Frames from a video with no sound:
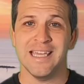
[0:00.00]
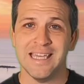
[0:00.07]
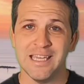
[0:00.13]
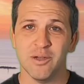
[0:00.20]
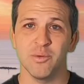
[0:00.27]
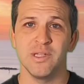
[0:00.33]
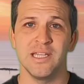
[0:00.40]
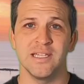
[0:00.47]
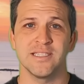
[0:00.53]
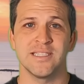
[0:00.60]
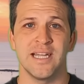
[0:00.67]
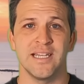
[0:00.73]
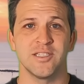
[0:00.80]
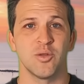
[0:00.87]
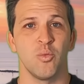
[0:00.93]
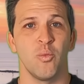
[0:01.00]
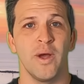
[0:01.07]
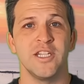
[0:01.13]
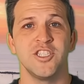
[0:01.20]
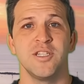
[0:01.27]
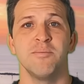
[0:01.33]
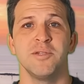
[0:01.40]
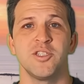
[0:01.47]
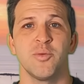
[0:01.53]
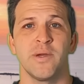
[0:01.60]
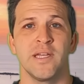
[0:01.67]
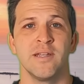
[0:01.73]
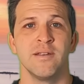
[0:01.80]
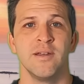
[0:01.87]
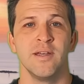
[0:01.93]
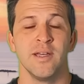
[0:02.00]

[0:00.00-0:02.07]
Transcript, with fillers: equally as nice wedged in between,